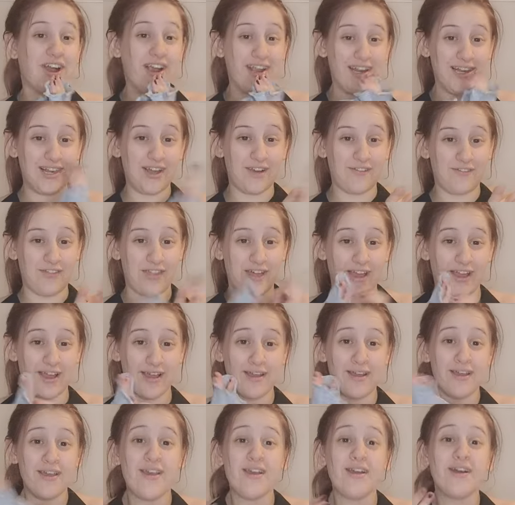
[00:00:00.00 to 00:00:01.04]
I love that.
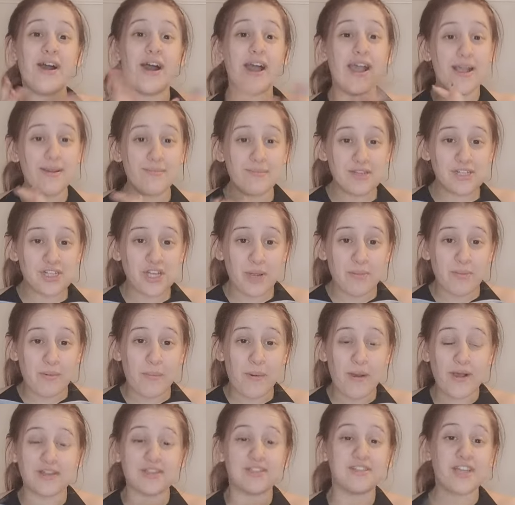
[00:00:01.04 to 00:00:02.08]
I am the type of
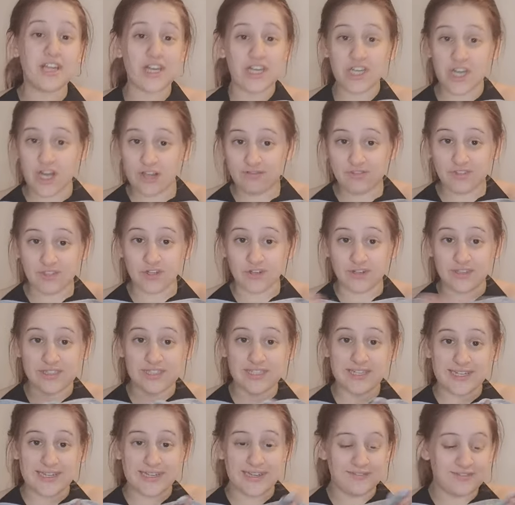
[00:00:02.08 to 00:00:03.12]
person that loves long
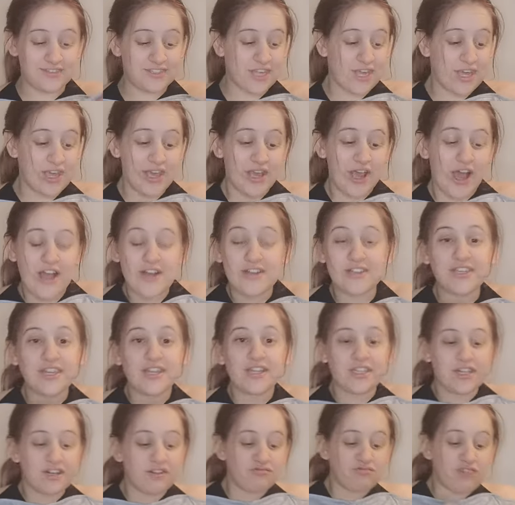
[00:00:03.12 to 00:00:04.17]
sleeves. I just
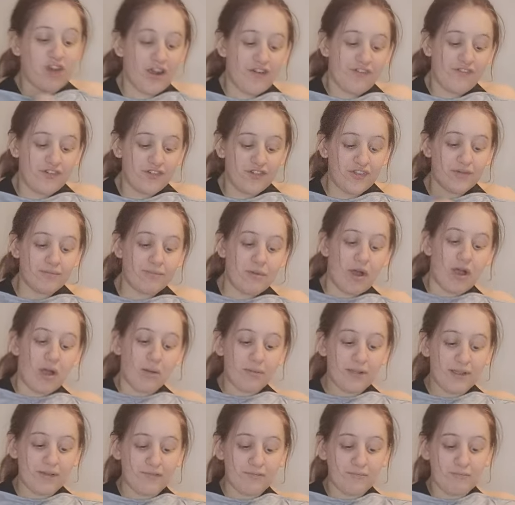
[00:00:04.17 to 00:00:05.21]
like to ruffle them
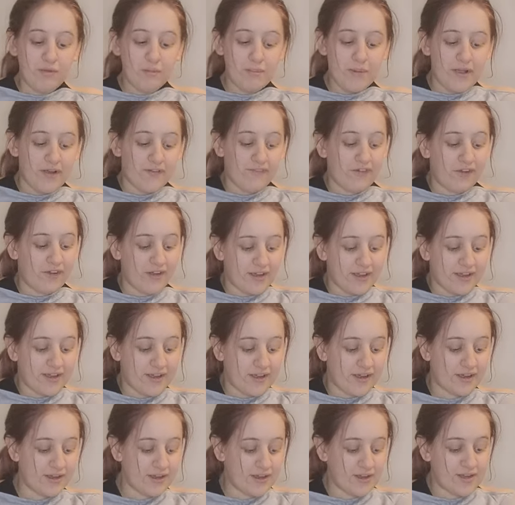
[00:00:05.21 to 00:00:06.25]
up, give them a bit of like
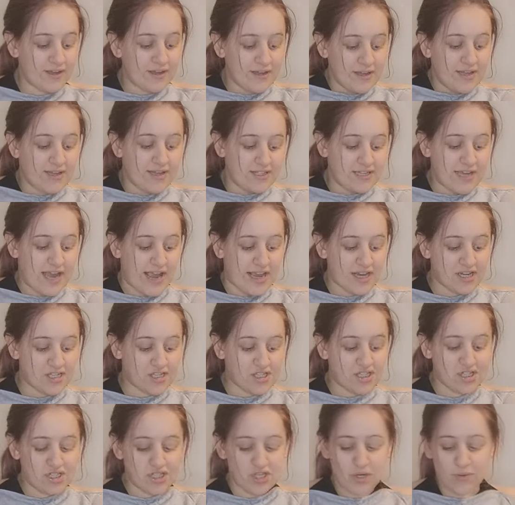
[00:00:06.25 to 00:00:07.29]

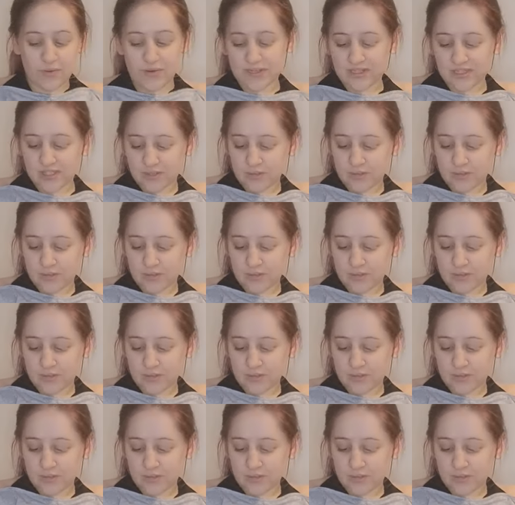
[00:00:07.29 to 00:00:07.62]
texture to it.